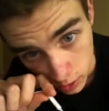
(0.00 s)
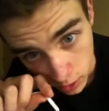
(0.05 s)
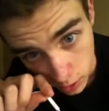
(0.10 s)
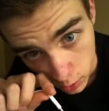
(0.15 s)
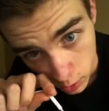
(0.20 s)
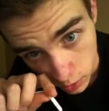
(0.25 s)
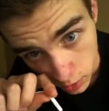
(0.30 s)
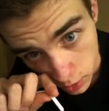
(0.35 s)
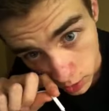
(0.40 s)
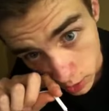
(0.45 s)

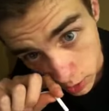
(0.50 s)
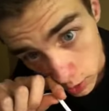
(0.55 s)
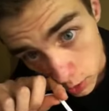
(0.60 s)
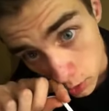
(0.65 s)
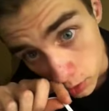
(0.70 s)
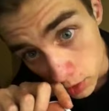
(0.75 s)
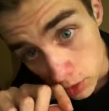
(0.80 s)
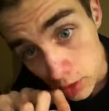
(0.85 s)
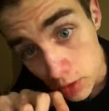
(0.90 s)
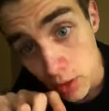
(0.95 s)
Okie
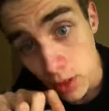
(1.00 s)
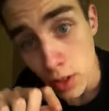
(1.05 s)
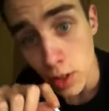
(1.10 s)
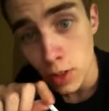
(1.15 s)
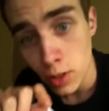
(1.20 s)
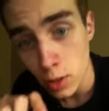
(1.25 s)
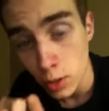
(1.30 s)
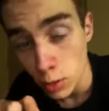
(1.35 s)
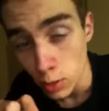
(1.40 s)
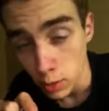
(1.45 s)
doke,
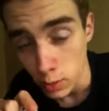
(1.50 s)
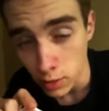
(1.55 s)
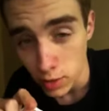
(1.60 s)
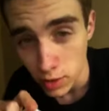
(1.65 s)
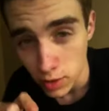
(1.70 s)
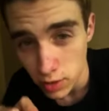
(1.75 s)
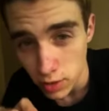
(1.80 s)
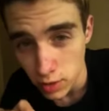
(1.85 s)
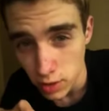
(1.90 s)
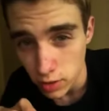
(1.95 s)

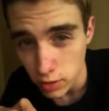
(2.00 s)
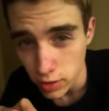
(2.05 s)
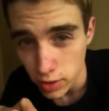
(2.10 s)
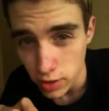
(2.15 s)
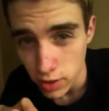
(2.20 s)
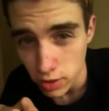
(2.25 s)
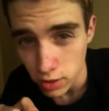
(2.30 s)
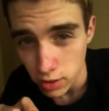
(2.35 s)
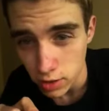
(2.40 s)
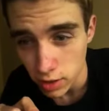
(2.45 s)
this is the
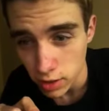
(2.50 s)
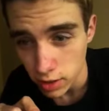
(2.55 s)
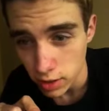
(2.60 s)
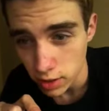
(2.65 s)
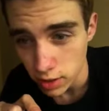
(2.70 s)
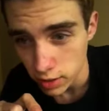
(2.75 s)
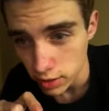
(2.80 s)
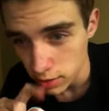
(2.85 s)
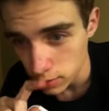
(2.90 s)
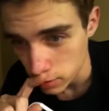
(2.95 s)
regional
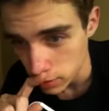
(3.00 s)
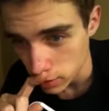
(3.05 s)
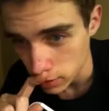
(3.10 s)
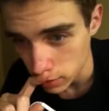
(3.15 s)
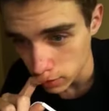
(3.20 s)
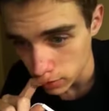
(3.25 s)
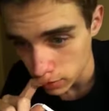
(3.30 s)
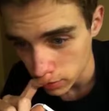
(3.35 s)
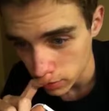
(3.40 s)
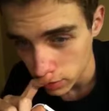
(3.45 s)
dialect
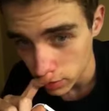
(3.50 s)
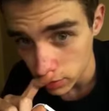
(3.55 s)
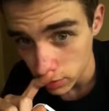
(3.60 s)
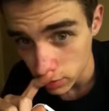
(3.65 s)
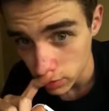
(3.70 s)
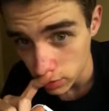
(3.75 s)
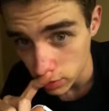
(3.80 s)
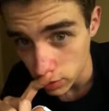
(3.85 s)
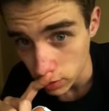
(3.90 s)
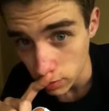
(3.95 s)
meme
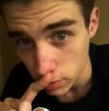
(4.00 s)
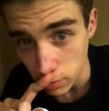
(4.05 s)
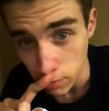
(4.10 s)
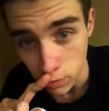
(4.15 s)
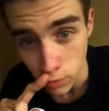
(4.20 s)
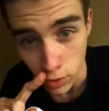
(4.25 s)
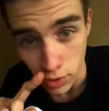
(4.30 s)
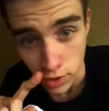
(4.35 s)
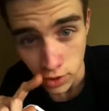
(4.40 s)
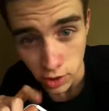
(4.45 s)
from
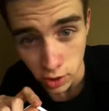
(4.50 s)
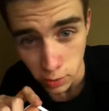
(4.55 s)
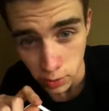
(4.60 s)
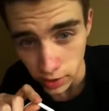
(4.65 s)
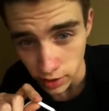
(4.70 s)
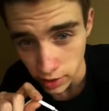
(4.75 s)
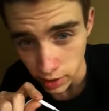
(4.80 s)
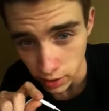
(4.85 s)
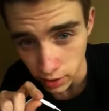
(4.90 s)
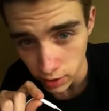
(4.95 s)
British
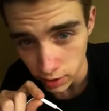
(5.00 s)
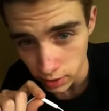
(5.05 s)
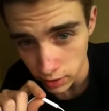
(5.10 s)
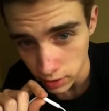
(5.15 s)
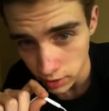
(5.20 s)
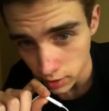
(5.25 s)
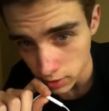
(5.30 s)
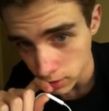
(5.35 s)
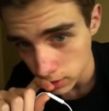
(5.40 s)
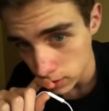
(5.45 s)
Columbia, Canada,
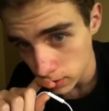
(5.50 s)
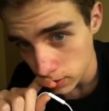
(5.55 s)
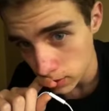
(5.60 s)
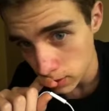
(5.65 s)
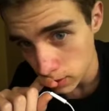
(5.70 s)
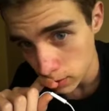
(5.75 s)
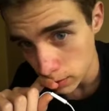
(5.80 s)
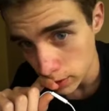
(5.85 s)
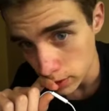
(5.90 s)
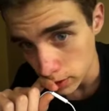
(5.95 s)

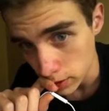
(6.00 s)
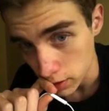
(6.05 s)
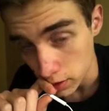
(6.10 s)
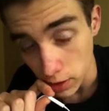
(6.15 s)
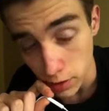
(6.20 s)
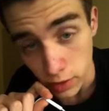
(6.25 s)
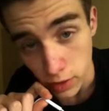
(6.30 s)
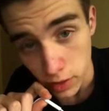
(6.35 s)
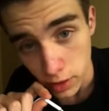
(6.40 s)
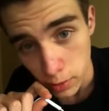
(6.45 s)
because I
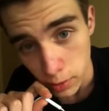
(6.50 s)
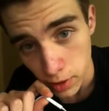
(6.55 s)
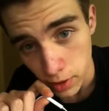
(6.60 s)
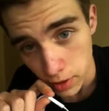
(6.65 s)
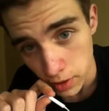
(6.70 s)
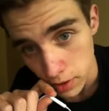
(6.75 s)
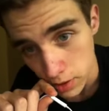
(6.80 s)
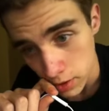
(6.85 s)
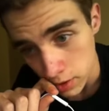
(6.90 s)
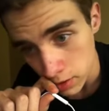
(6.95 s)
have nothing
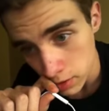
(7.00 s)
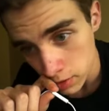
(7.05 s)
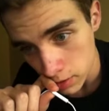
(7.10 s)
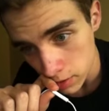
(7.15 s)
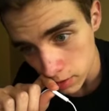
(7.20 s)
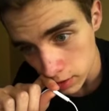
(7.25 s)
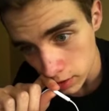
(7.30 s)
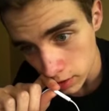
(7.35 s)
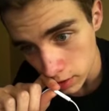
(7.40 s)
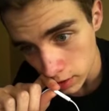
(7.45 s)
better to do,
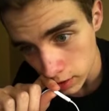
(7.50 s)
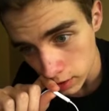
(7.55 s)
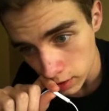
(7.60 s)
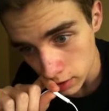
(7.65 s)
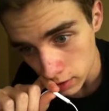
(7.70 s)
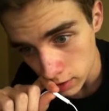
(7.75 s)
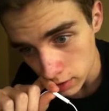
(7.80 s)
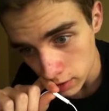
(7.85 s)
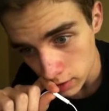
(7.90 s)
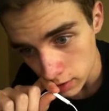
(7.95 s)

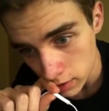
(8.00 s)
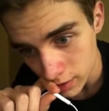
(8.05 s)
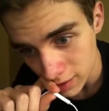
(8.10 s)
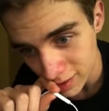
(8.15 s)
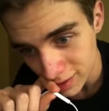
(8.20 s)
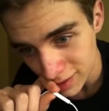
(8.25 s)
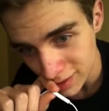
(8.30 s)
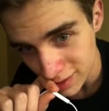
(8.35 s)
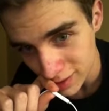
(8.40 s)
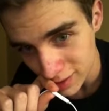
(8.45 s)
and
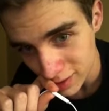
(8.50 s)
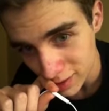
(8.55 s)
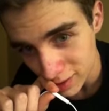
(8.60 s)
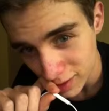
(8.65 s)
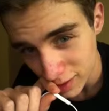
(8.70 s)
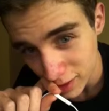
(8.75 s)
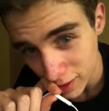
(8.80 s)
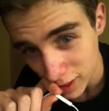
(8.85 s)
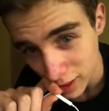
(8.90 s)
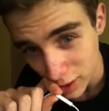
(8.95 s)

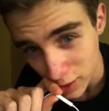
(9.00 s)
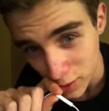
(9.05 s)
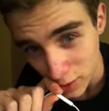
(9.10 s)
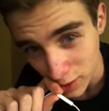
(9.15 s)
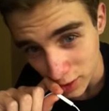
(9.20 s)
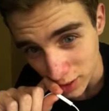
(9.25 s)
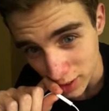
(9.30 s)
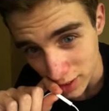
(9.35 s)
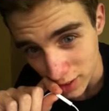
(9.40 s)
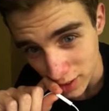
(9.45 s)
I just
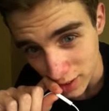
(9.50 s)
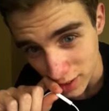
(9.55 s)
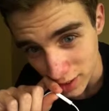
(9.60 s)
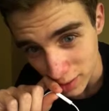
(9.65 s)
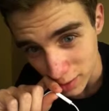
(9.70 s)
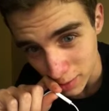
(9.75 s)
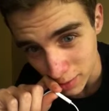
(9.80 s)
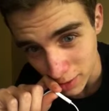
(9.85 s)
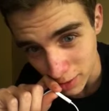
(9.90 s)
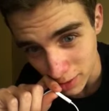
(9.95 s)
realized
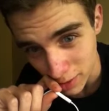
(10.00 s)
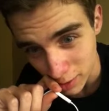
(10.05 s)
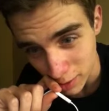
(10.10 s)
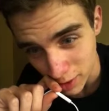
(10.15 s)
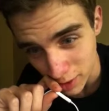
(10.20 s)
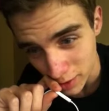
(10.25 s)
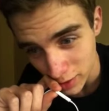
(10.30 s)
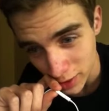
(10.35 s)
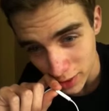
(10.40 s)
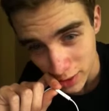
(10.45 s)
that
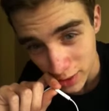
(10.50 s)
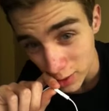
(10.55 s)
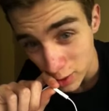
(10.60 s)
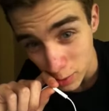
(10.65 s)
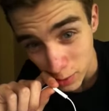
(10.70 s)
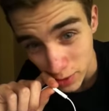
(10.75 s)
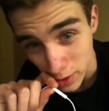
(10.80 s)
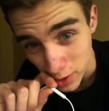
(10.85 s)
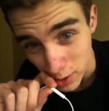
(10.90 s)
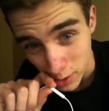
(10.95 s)
whenever I just
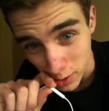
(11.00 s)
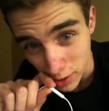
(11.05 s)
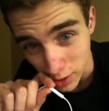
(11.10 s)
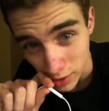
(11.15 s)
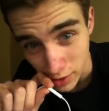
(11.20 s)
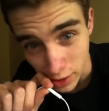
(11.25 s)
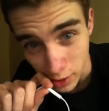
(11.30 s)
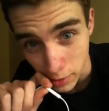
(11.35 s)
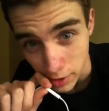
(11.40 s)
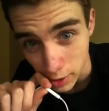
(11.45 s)
normally talk, I
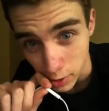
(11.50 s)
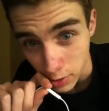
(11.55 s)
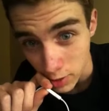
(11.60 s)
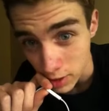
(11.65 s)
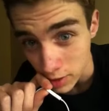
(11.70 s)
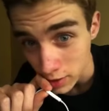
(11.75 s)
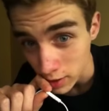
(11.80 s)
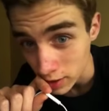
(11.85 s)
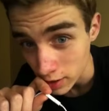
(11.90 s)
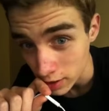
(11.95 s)
randomly go
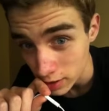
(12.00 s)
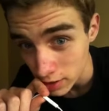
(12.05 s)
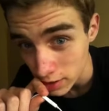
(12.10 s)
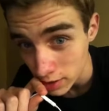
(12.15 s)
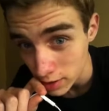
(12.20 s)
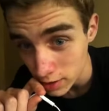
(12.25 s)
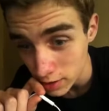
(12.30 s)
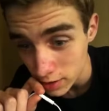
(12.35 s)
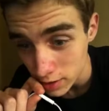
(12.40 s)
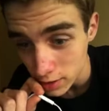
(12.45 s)
into different
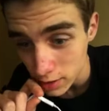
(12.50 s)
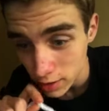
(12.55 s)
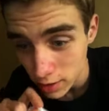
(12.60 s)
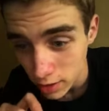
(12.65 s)
accents.